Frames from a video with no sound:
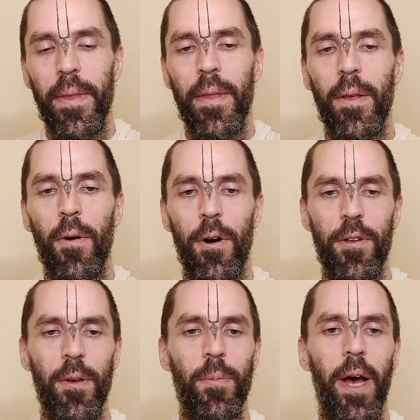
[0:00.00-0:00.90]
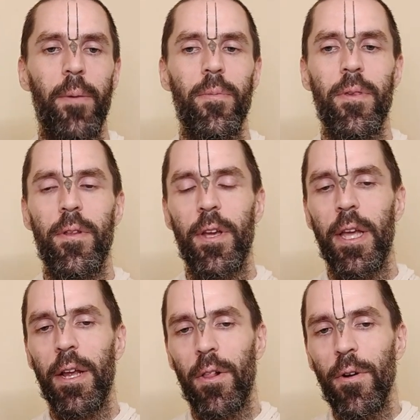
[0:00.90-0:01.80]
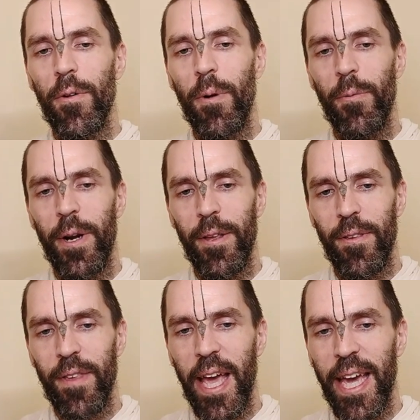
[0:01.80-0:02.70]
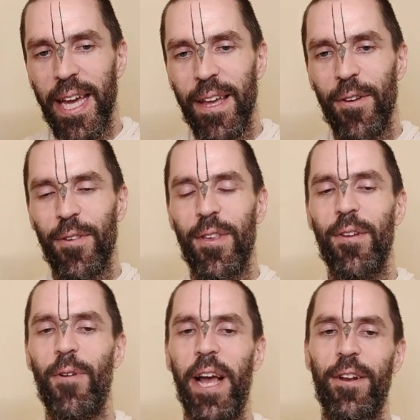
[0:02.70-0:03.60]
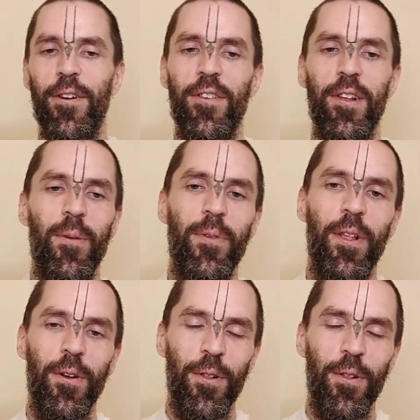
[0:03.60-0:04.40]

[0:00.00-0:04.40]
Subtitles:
Or sometimes to conclude what one is saying, you'll see writers, sometimes they'll